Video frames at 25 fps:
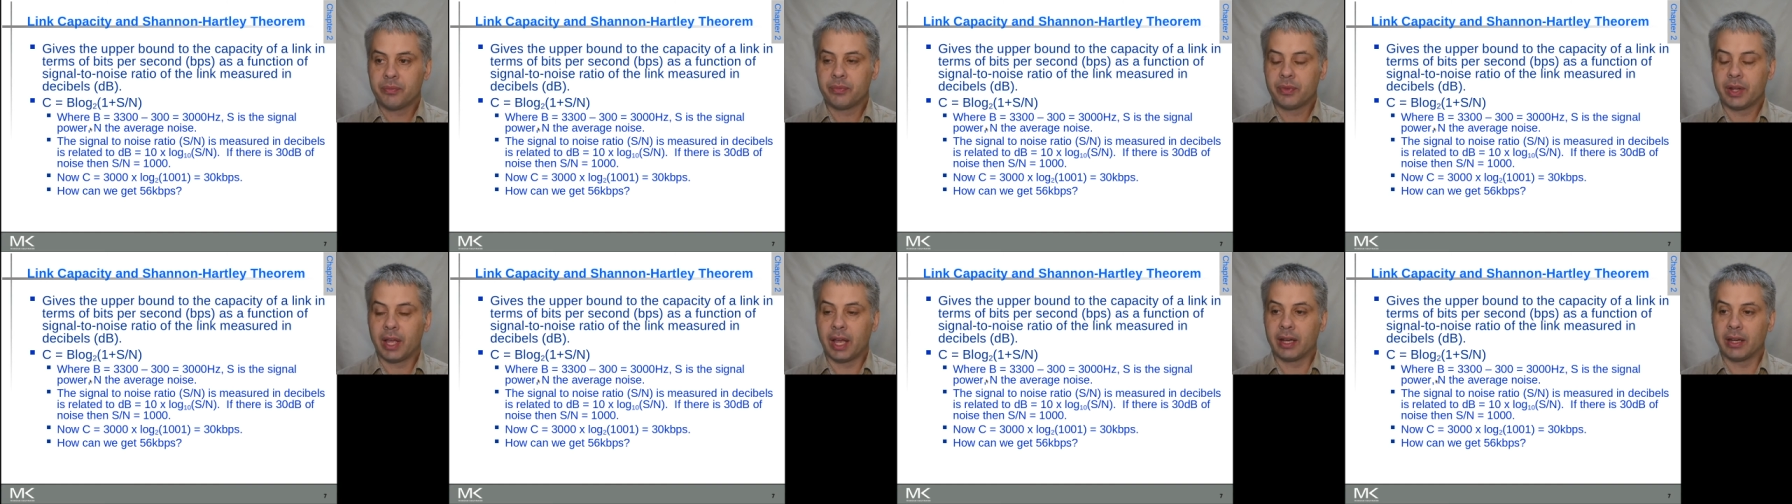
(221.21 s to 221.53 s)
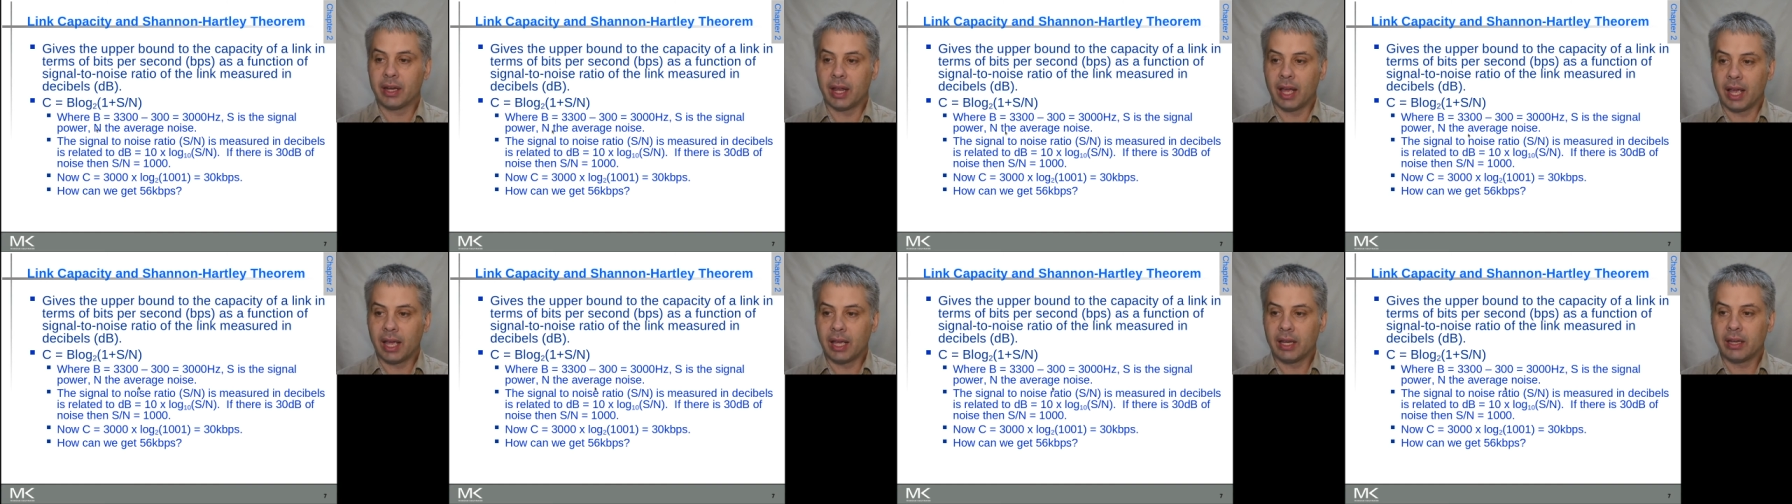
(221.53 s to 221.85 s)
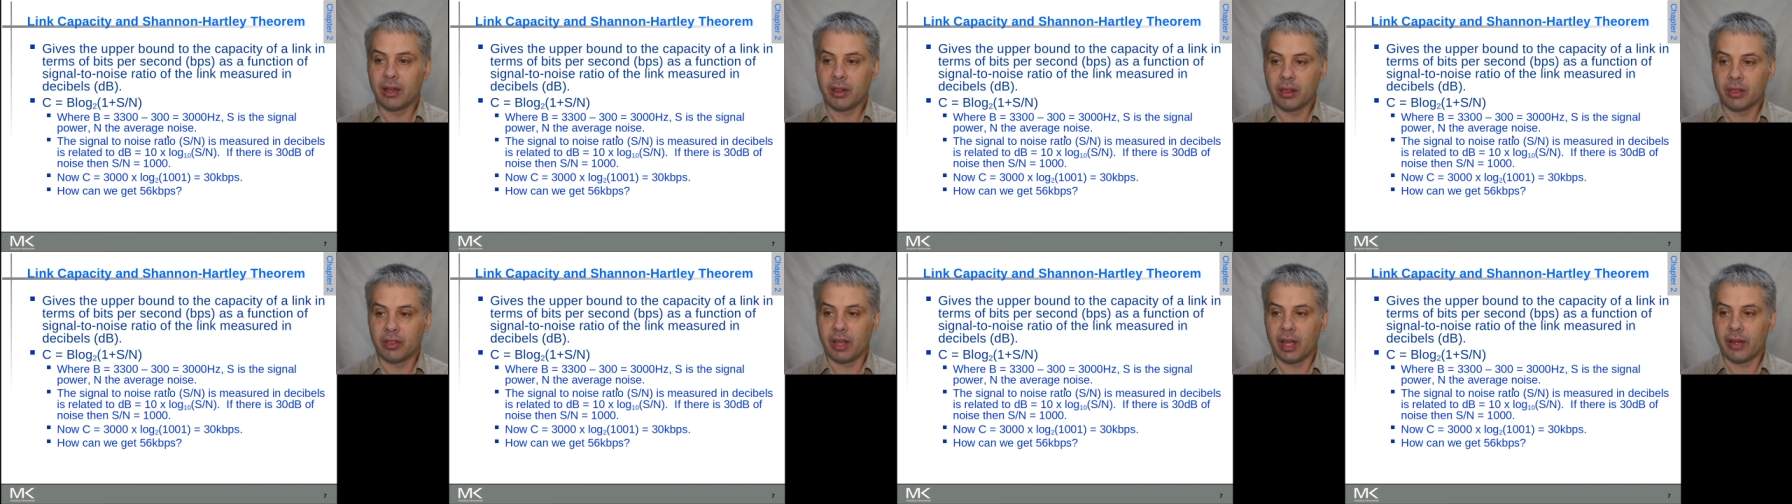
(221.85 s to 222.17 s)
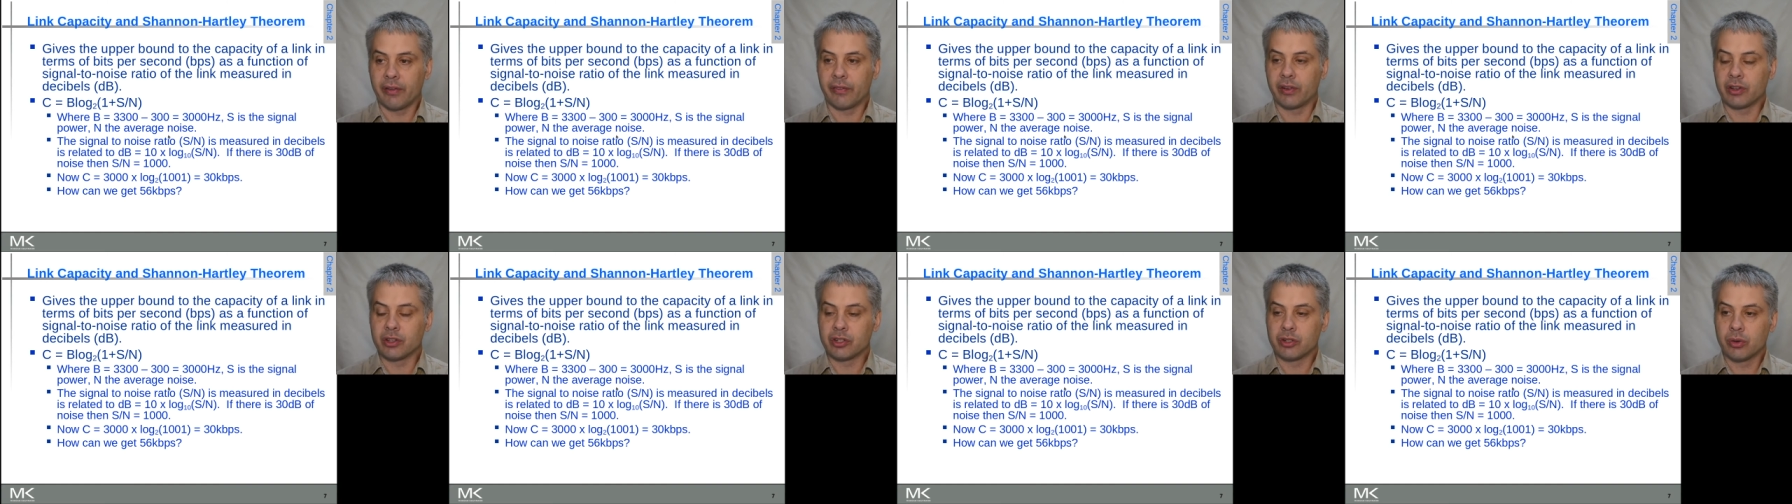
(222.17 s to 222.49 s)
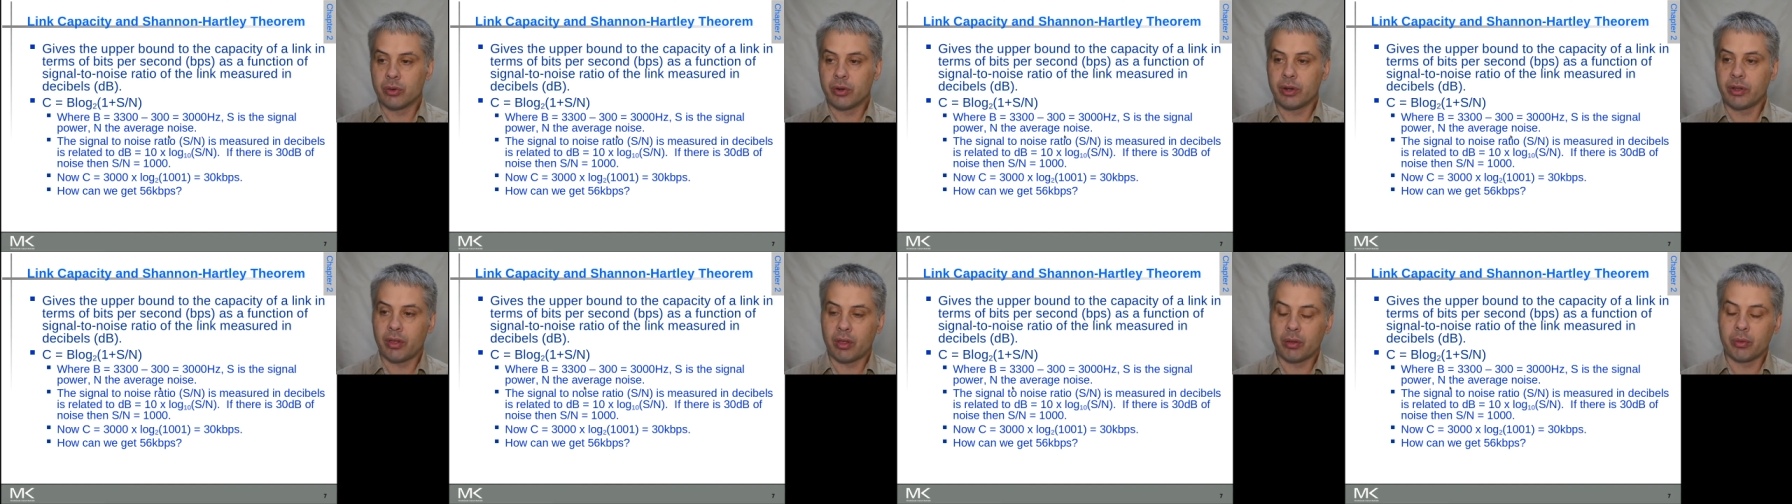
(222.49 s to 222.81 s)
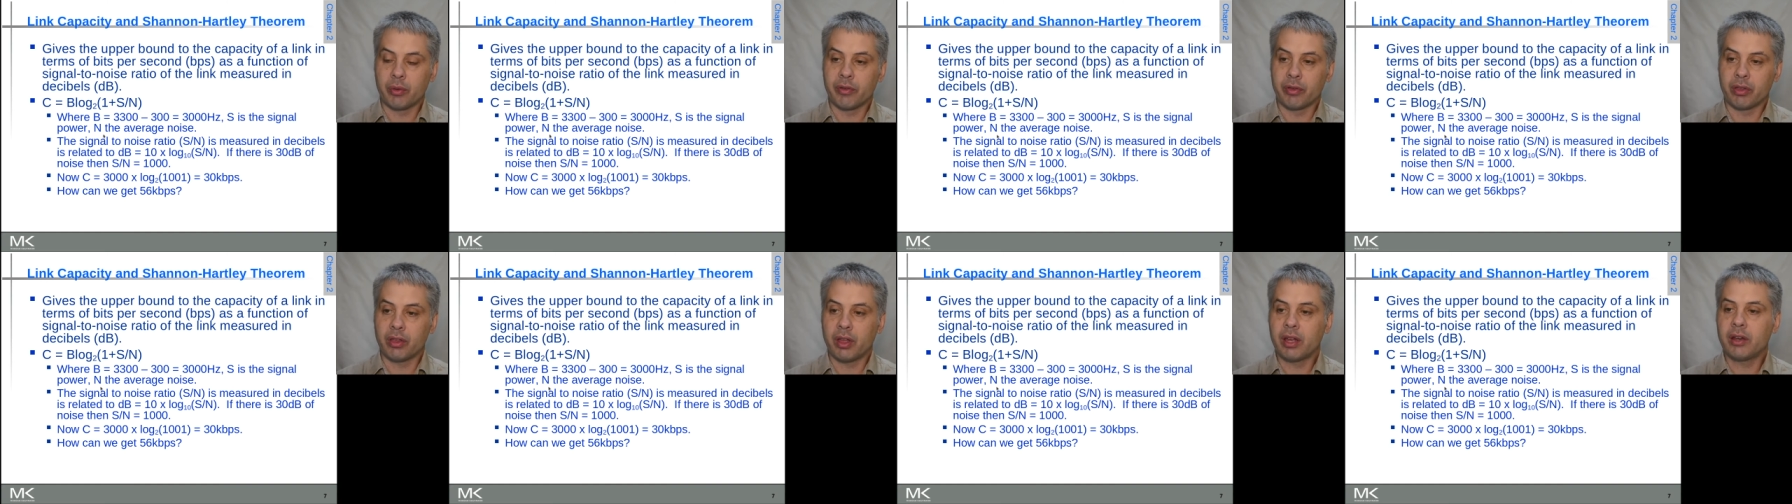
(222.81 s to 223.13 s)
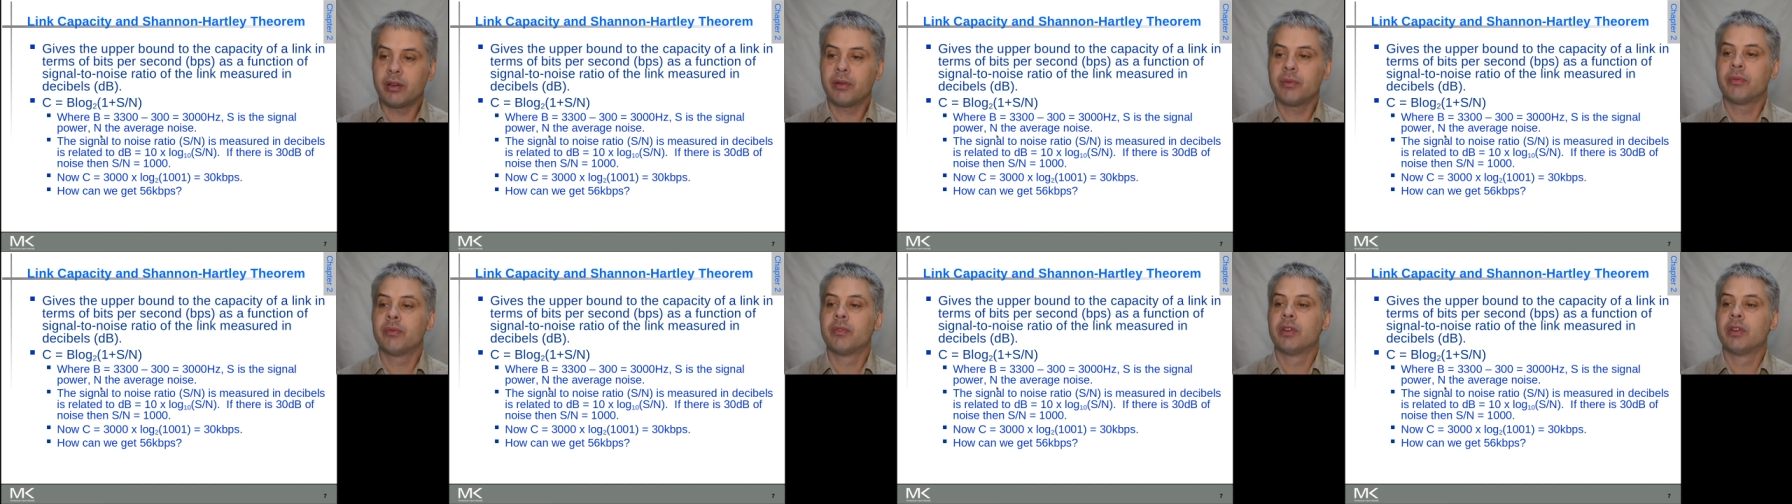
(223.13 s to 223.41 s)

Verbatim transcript: and N is the average noise, as we've said.